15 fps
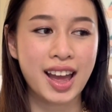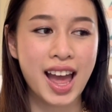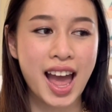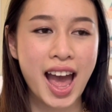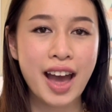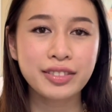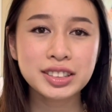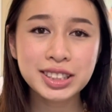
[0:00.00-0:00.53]

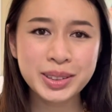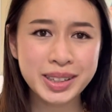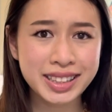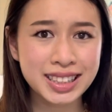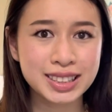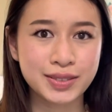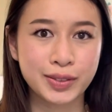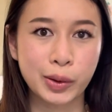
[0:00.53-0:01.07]
after doing
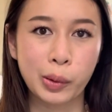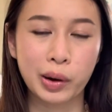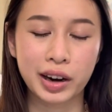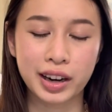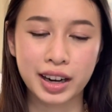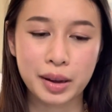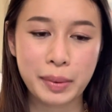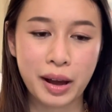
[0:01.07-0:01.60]
this
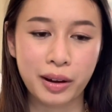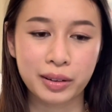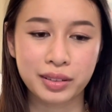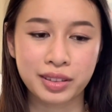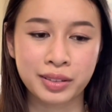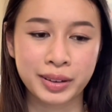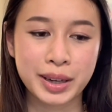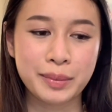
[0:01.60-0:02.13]
for
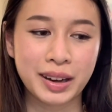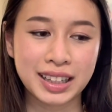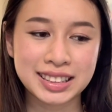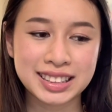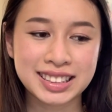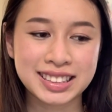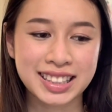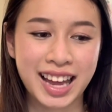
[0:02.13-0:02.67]
about three
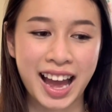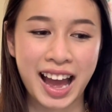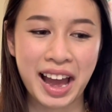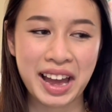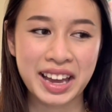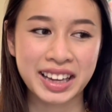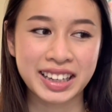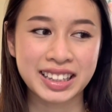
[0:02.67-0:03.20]
months,
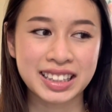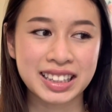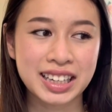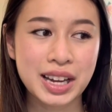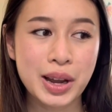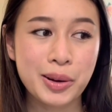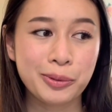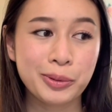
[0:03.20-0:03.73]
I
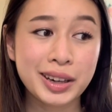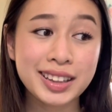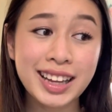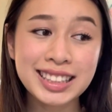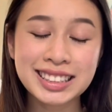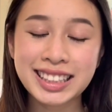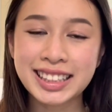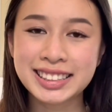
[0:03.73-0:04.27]

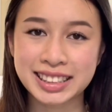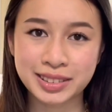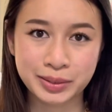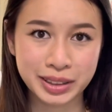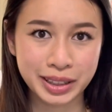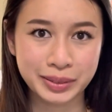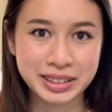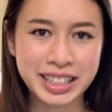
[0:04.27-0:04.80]
realized that I didn't
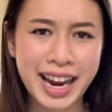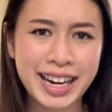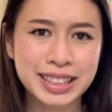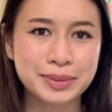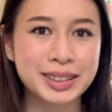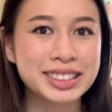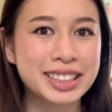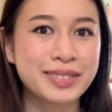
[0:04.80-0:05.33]
really retain as
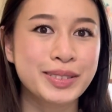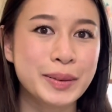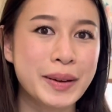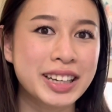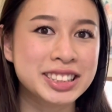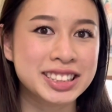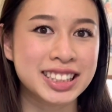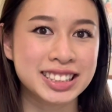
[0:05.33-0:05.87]
much
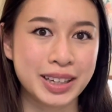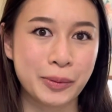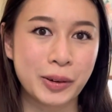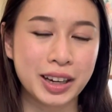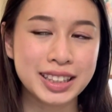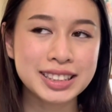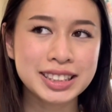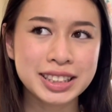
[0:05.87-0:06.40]
information as I
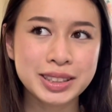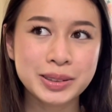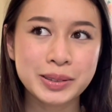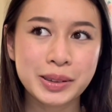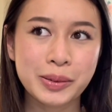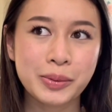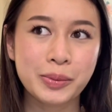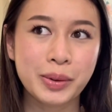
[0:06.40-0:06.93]
wanted to
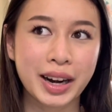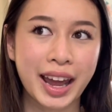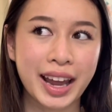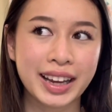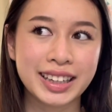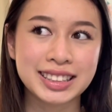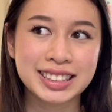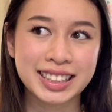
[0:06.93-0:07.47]
when
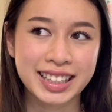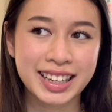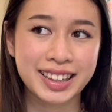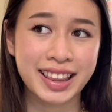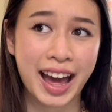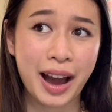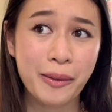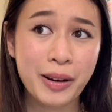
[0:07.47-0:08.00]
I did it
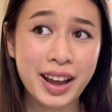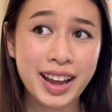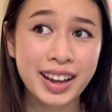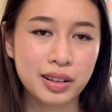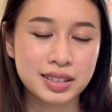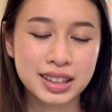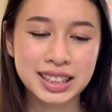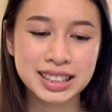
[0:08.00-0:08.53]
that way.
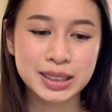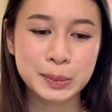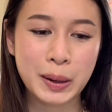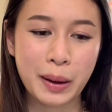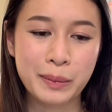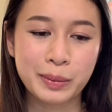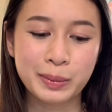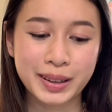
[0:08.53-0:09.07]
This is
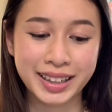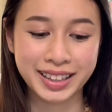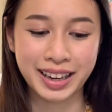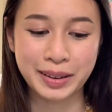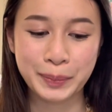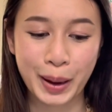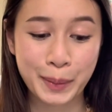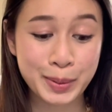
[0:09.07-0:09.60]
probably an
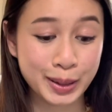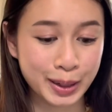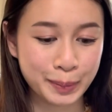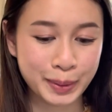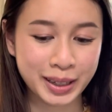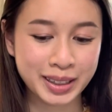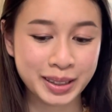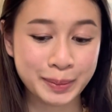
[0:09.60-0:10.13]
unpopular
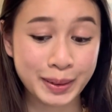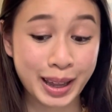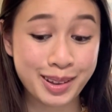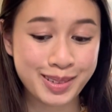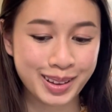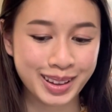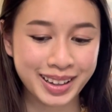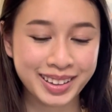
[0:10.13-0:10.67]
opinion, but I
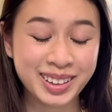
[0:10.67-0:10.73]
felt like